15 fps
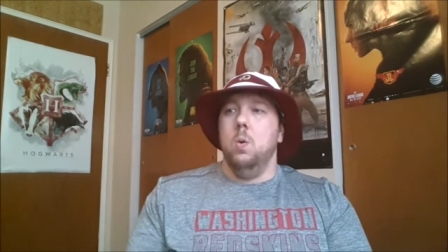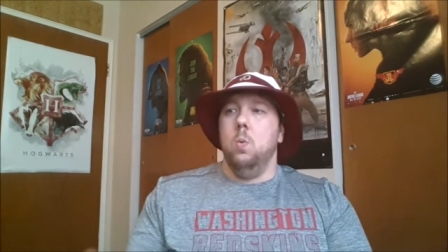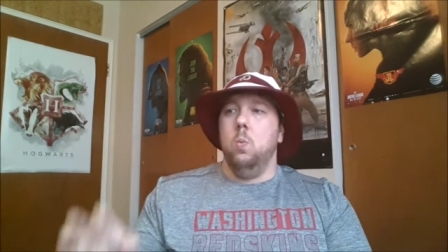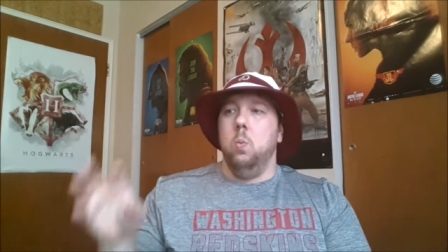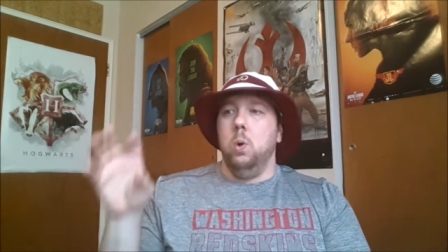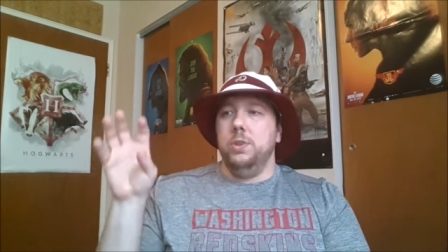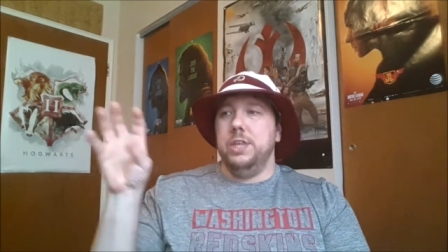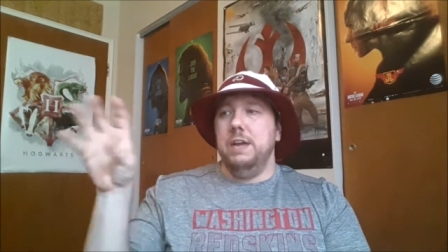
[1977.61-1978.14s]

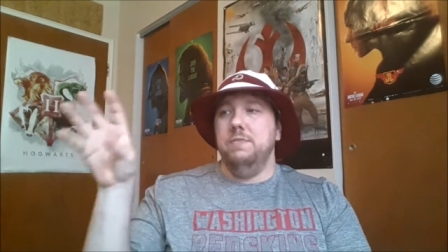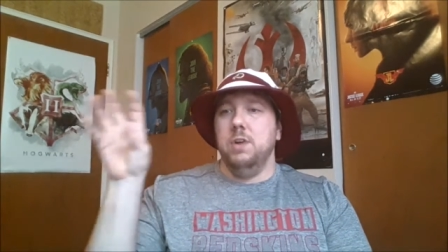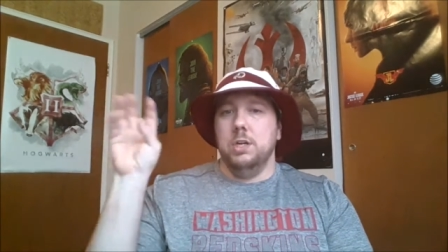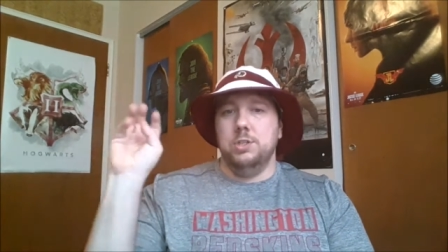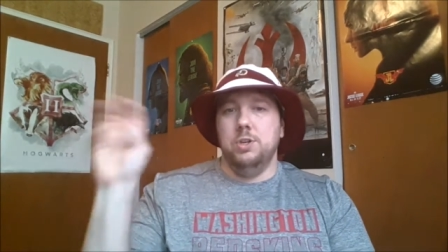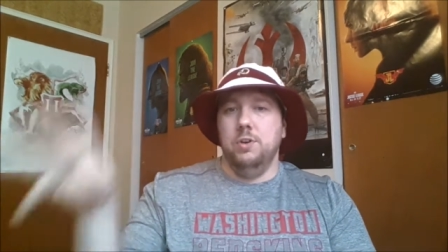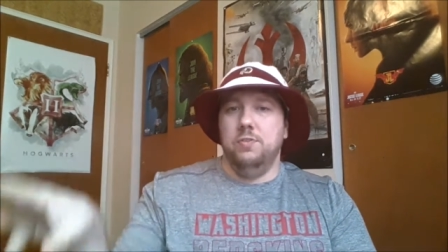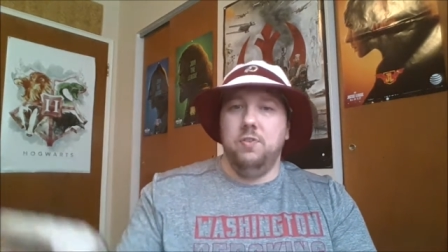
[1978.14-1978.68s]
what they've
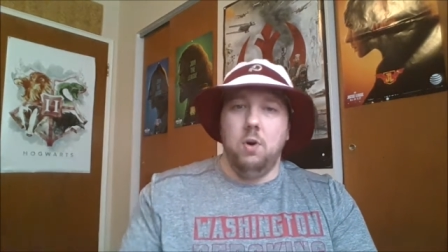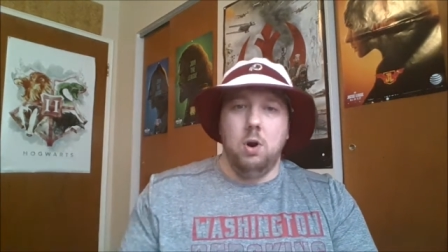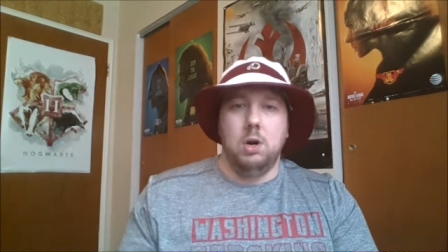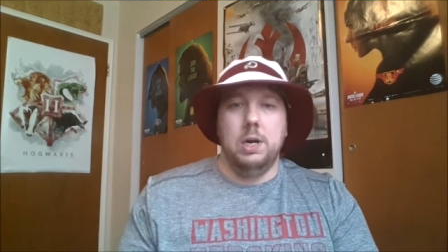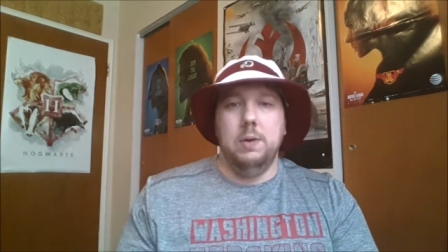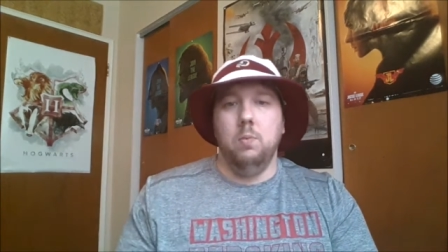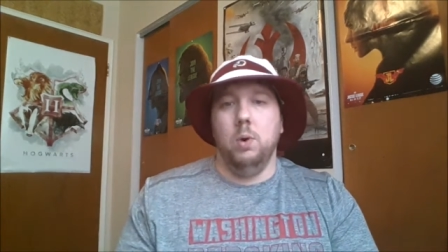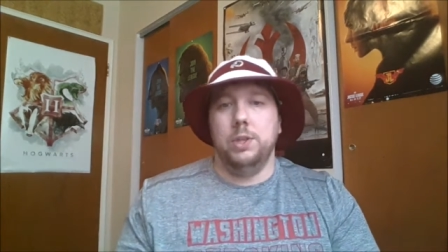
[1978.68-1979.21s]
done so
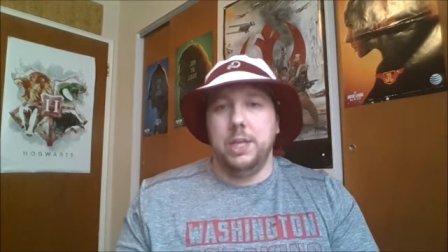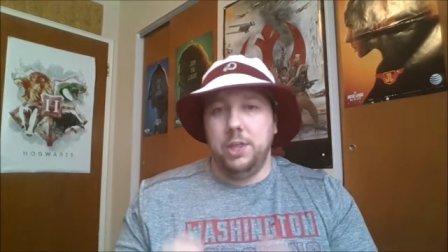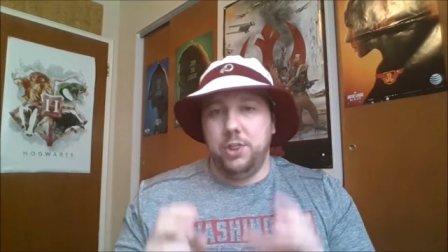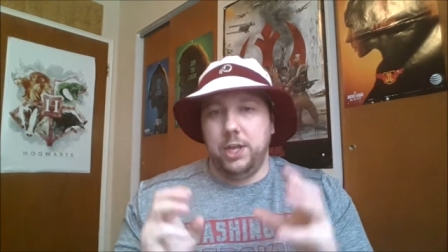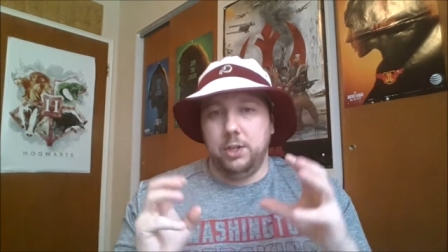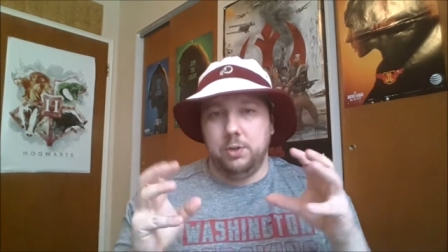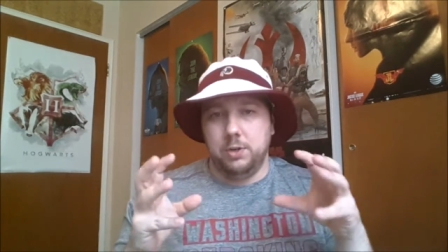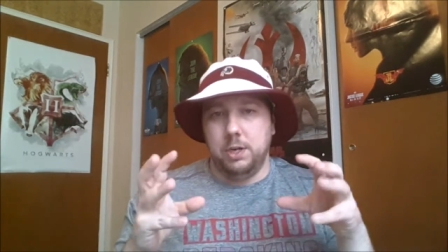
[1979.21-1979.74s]
far and what they
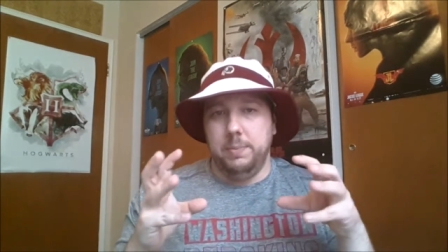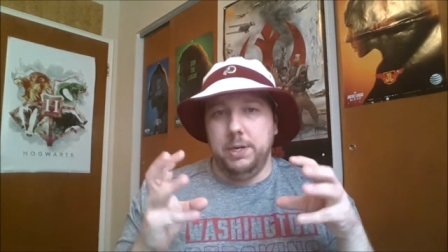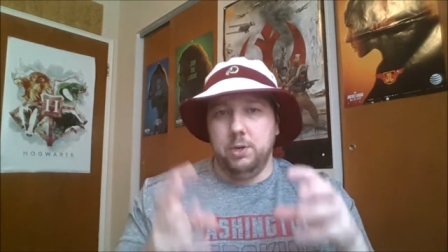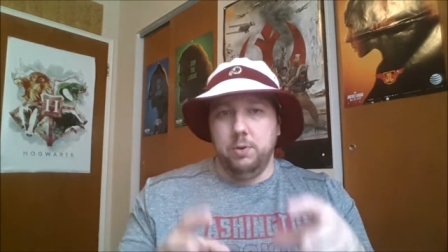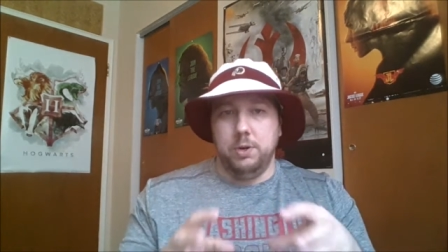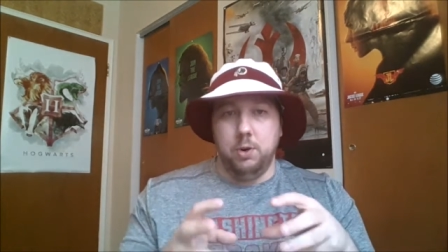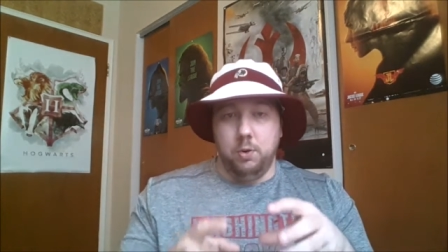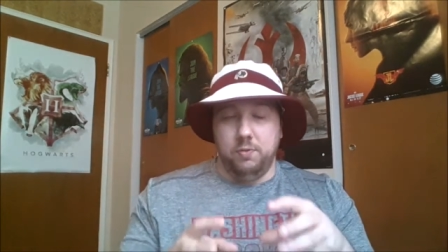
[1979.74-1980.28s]
think they're going to be
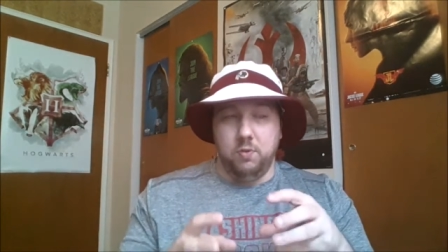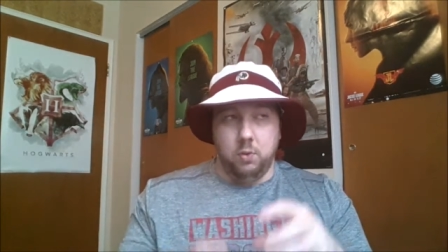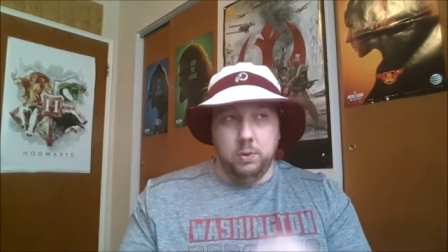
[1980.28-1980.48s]
doing going